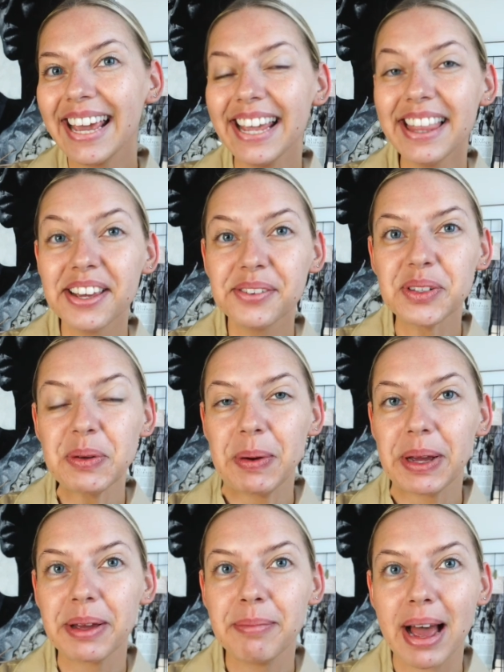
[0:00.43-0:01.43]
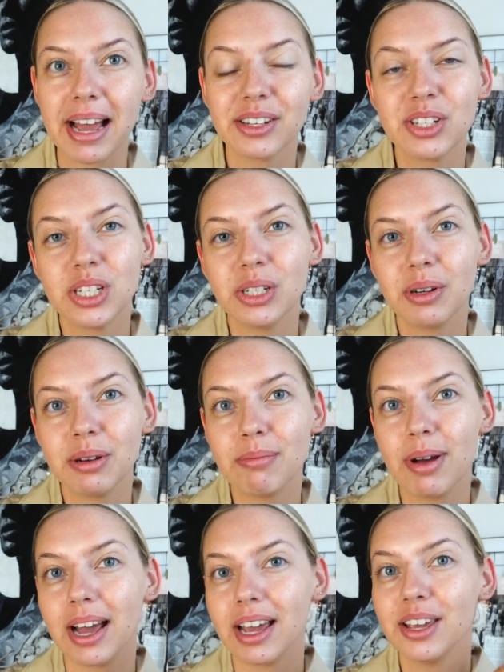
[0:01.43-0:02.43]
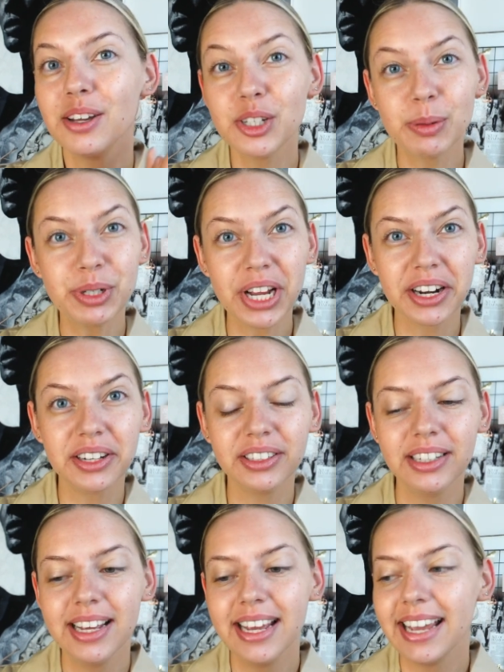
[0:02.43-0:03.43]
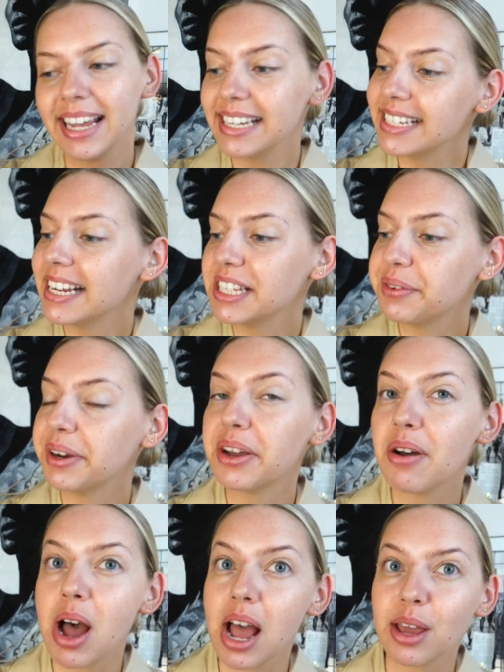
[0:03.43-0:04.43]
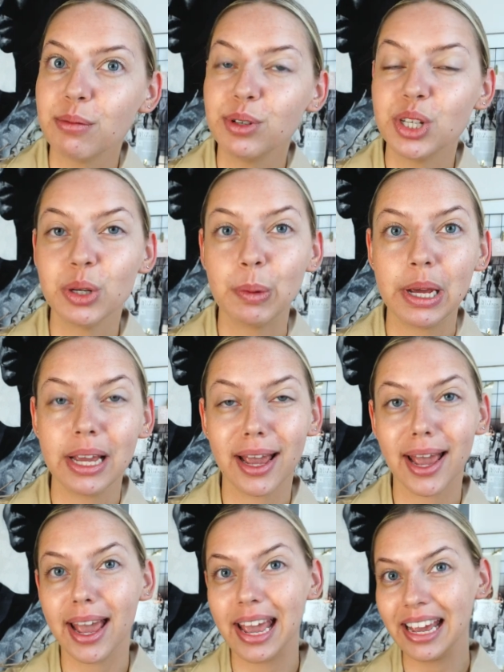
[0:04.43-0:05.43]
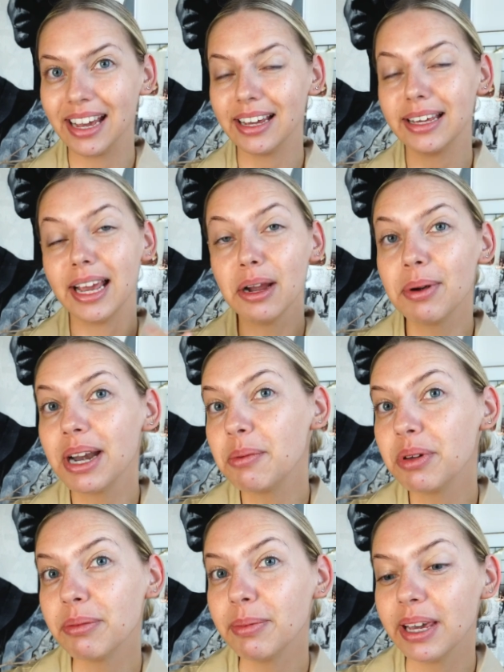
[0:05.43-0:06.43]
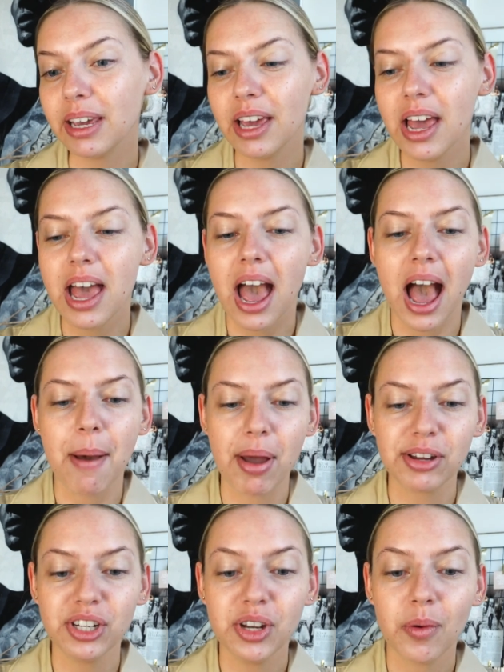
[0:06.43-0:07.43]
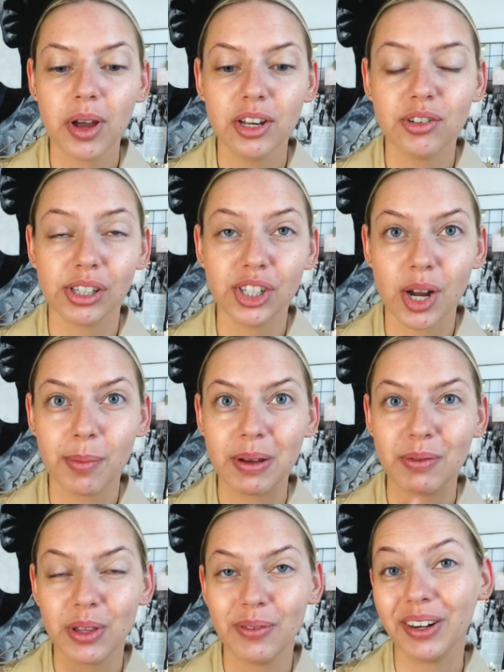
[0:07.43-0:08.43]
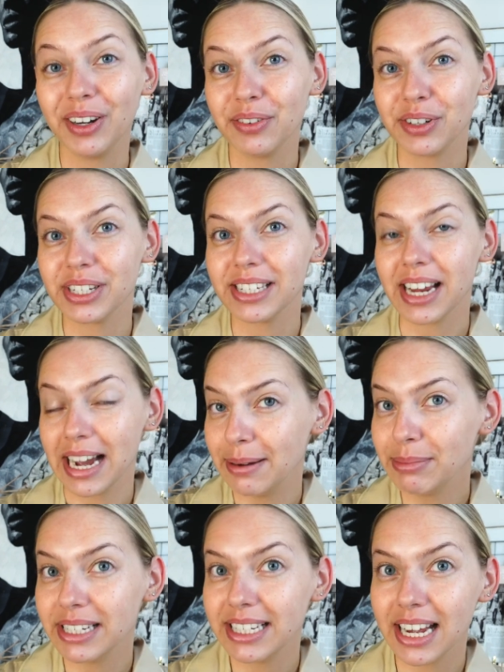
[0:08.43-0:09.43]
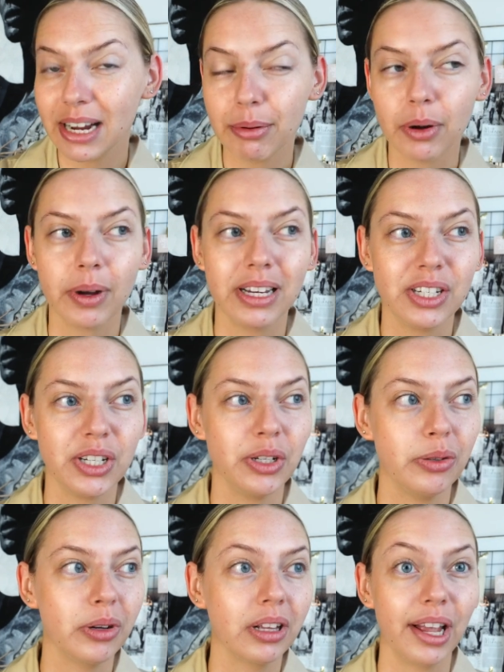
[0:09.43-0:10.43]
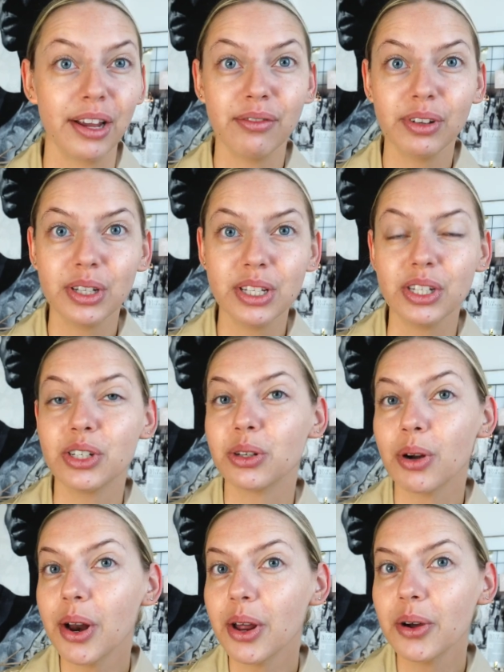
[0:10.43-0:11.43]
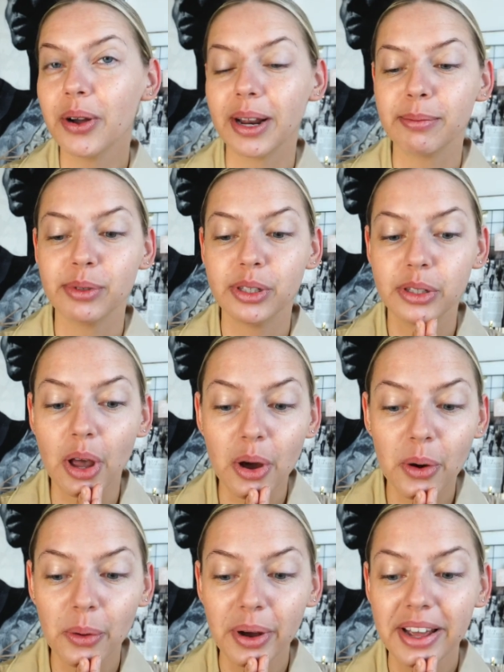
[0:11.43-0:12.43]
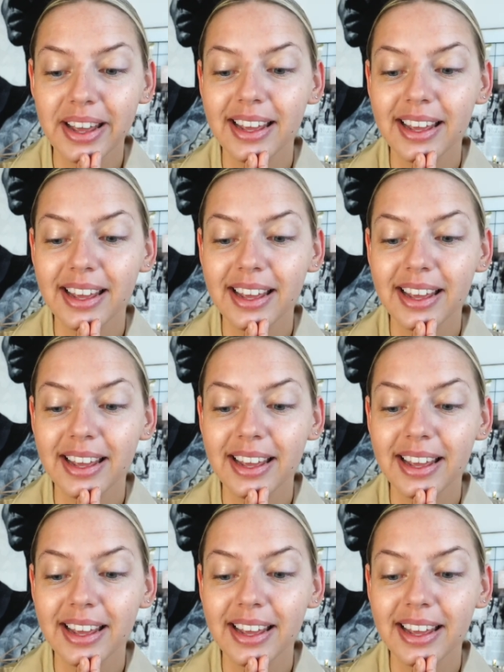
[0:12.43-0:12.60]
Hey loves, and welcome back to my YouTube channel. In today's video, I am doing a get ready with me. I'm actually going dress shopping for the very first time today. We're going to Kleinfeld in Toronto, and I'm so